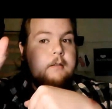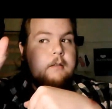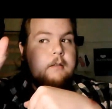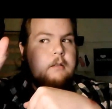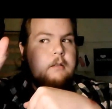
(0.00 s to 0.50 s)

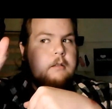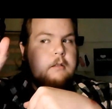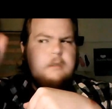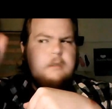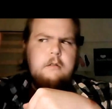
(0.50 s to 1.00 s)

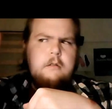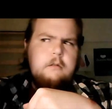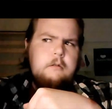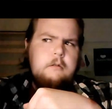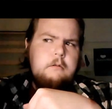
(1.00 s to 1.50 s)

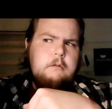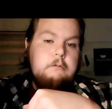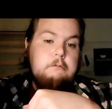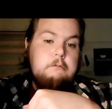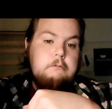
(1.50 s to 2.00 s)

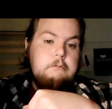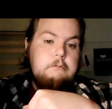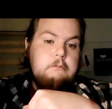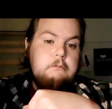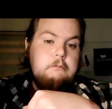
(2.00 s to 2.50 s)

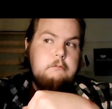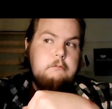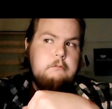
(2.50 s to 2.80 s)
Nothing is said.